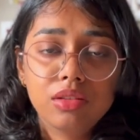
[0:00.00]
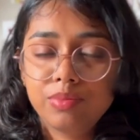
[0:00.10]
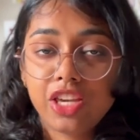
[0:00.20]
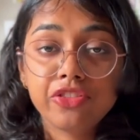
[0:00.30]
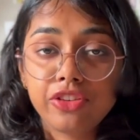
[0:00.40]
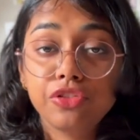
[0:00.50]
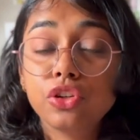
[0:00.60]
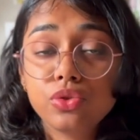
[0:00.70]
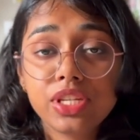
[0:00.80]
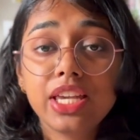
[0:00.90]
if you're
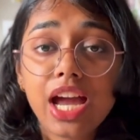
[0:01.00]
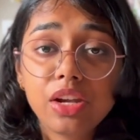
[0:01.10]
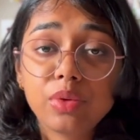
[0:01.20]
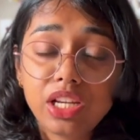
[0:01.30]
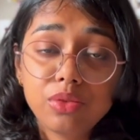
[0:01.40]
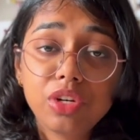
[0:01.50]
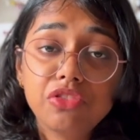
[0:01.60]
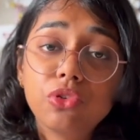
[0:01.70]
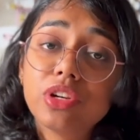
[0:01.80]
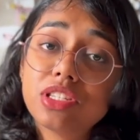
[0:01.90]
using CAT
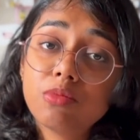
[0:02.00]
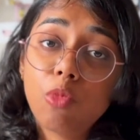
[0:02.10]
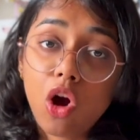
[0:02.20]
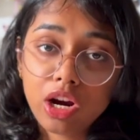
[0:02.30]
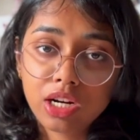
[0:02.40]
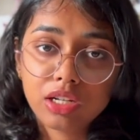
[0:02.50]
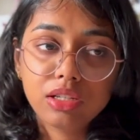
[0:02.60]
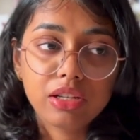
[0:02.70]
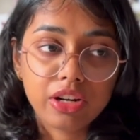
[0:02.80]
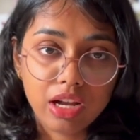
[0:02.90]
2024 as a mock
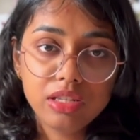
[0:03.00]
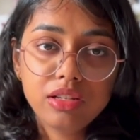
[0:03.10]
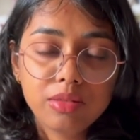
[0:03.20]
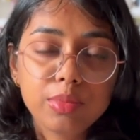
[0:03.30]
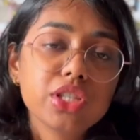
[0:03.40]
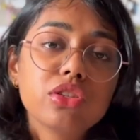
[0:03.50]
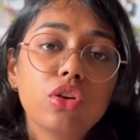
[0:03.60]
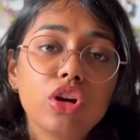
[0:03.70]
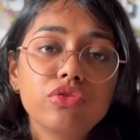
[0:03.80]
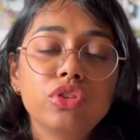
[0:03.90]
run, because a
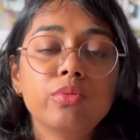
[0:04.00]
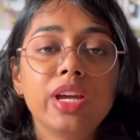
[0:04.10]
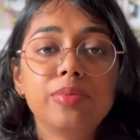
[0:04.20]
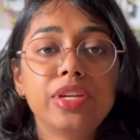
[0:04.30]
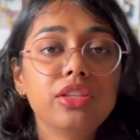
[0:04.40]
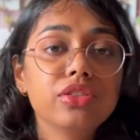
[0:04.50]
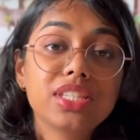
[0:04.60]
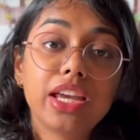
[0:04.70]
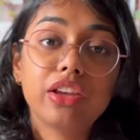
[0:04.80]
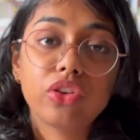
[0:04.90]
lot of you might be in your
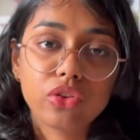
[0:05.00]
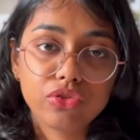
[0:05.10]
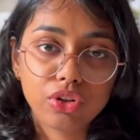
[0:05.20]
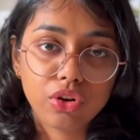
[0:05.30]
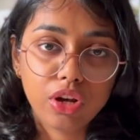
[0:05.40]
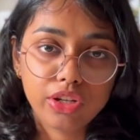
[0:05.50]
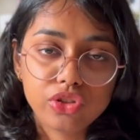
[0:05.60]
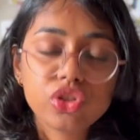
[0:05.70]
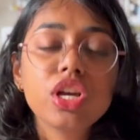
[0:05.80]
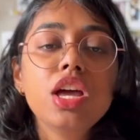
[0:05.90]
second year of your
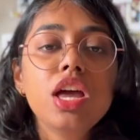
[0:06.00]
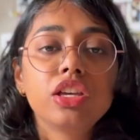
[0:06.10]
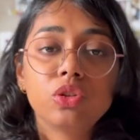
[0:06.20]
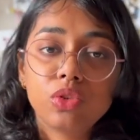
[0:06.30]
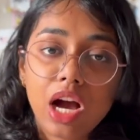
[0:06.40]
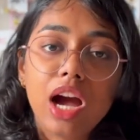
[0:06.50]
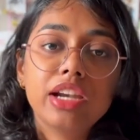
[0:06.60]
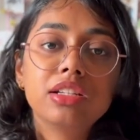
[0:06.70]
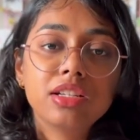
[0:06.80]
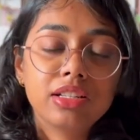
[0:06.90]
college, you're
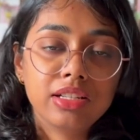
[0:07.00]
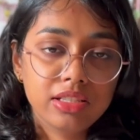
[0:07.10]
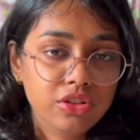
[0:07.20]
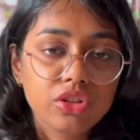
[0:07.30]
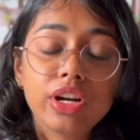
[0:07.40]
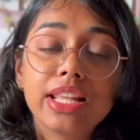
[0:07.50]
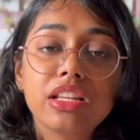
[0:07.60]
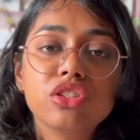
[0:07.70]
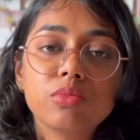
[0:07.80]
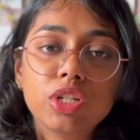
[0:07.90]
not
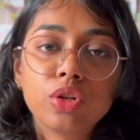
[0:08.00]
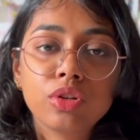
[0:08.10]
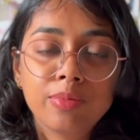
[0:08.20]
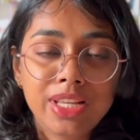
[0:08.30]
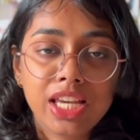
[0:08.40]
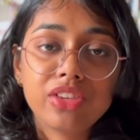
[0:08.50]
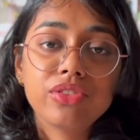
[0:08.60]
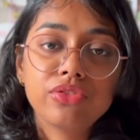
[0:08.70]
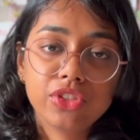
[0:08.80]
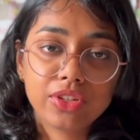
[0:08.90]
eligible to apply
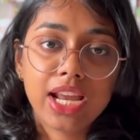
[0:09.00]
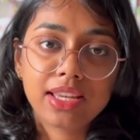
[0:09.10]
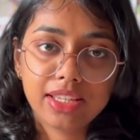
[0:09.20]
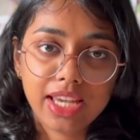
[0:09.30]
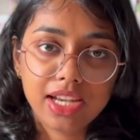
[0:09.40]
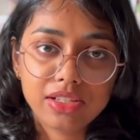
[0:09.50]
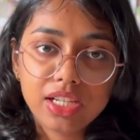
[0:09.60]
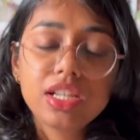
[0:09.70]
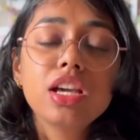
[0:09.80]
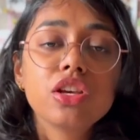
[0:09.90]
even if you crack the CAT,
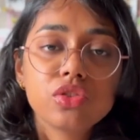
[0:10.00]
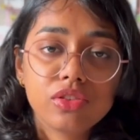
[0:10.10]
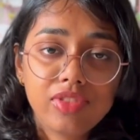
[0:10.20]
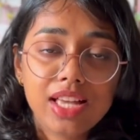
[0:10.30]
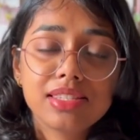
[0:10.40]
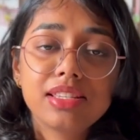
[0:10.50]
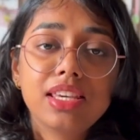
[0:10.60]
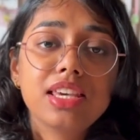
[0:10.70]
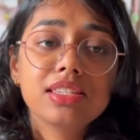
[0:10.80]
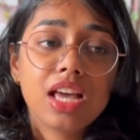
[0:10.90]
right? So if that's the
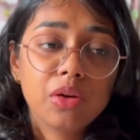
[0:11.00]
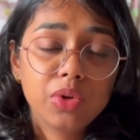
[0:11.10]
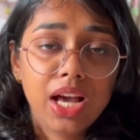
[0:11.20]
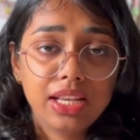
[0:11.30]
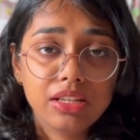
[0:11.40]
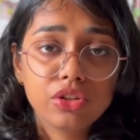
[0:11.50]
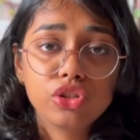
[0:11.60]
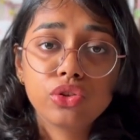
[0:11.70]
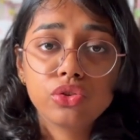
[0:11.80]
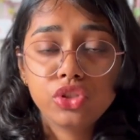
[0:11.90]
case, I would highly
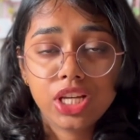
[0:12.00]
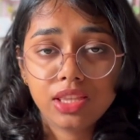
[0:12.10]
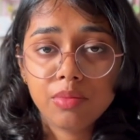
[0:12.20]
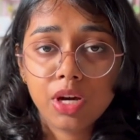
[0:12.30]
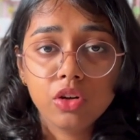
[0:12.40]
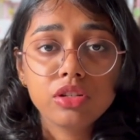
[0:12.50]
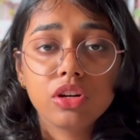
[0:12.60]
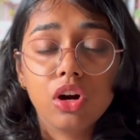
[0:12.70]
urge you to check them out.